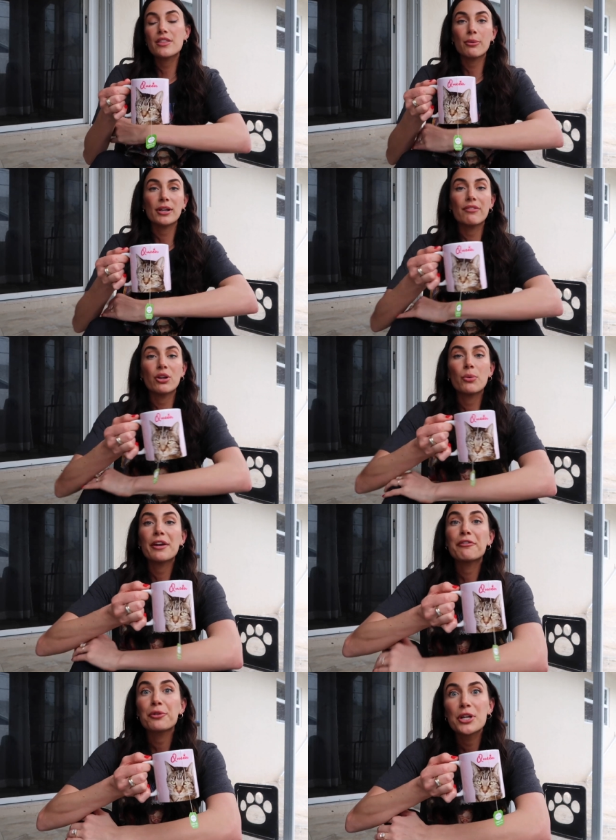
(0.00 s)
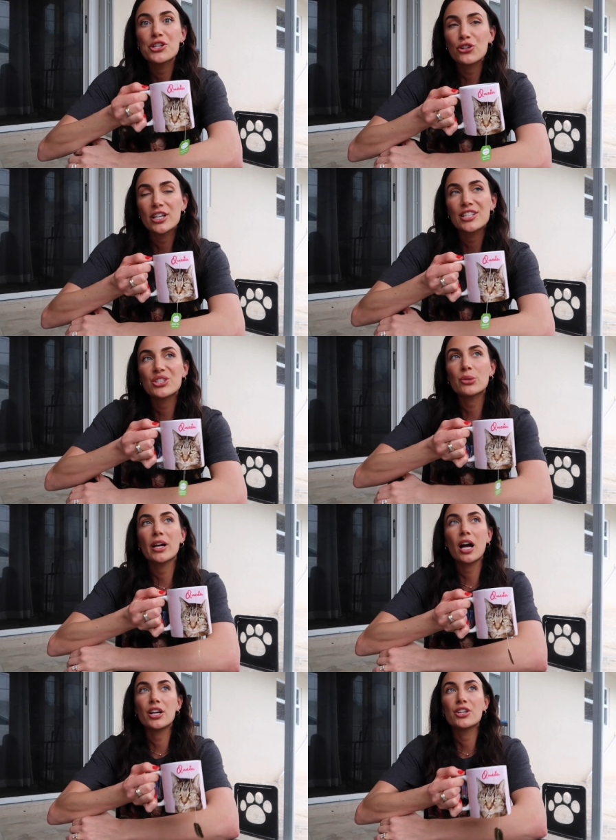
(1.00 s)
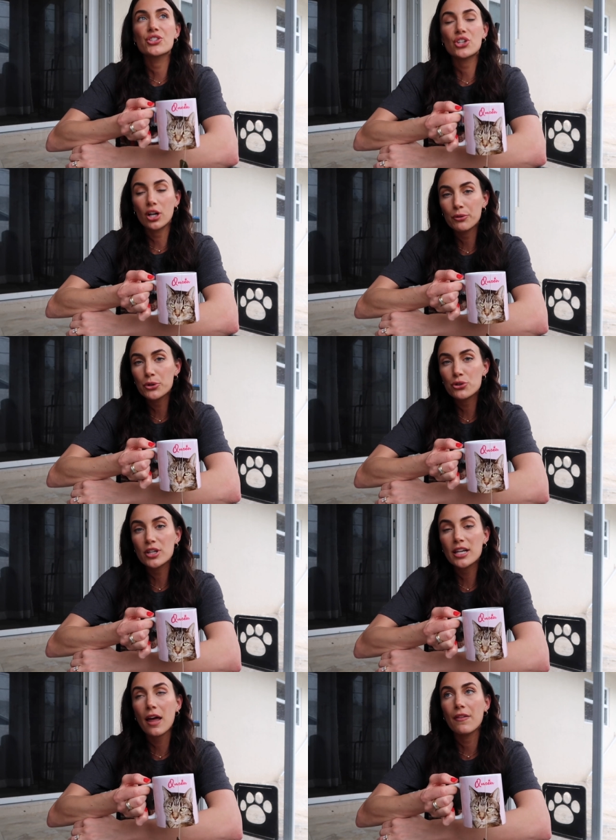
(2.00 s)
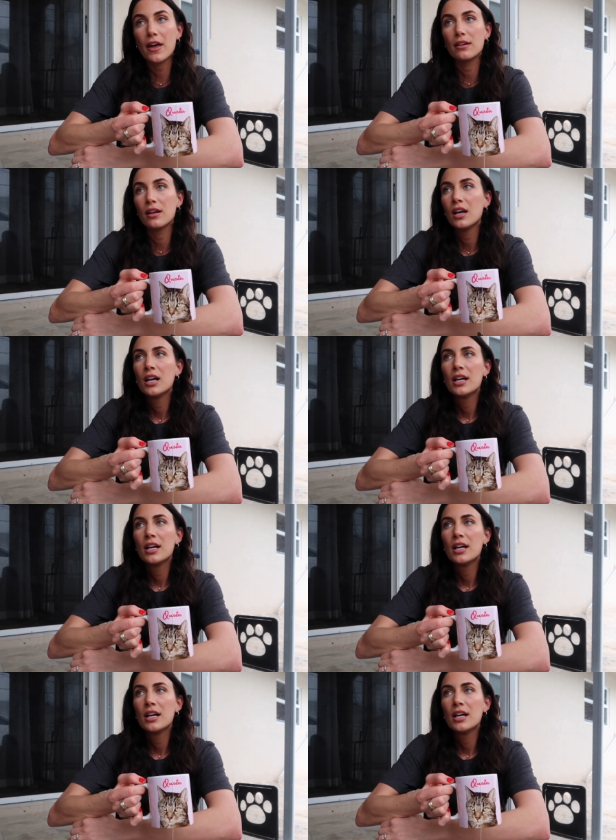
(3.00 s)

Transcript: They were giving away free trees. So we got a starfruit tree and then